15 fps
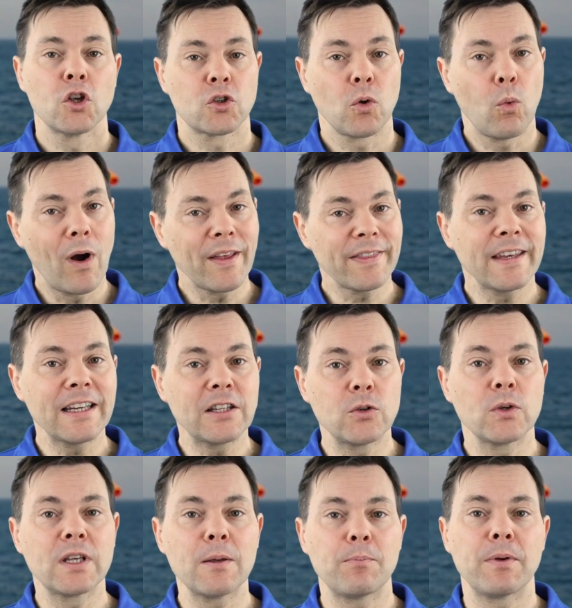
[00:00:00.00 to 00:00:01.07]
So one thing
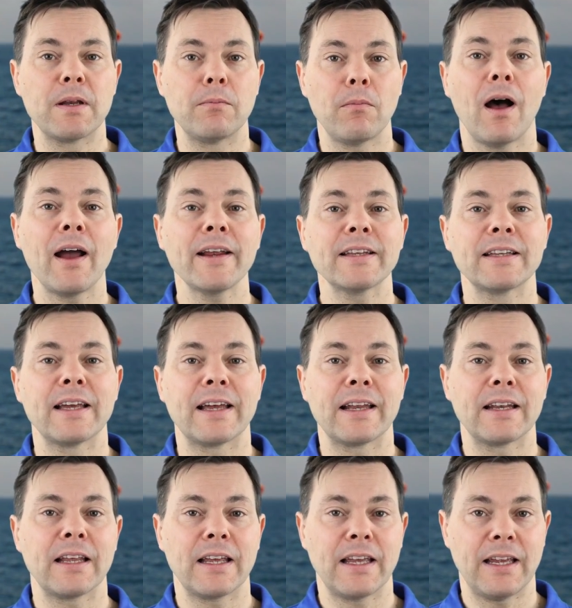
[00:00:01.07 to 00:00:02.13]
to keep in mind
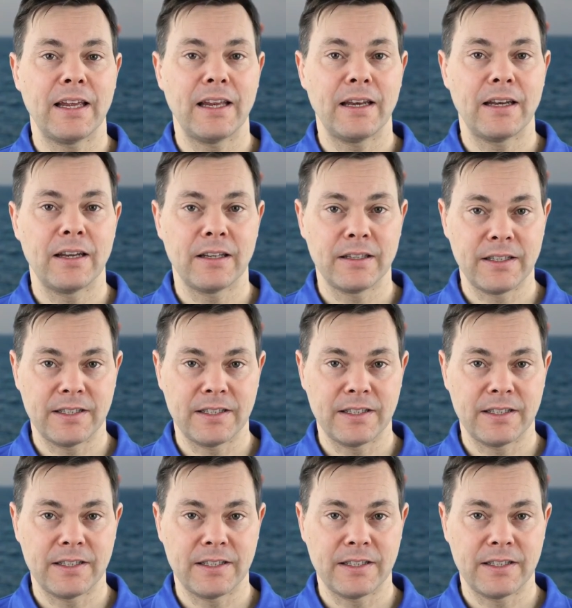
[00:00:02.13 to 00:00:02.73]
then in